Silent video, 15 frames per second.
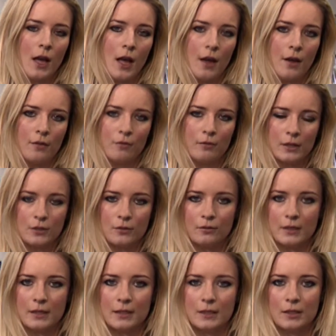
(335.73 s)

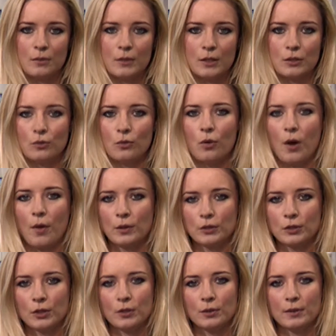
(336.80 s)
readings that we saw on
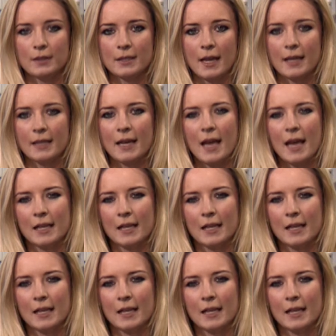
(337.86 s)
Tuesday,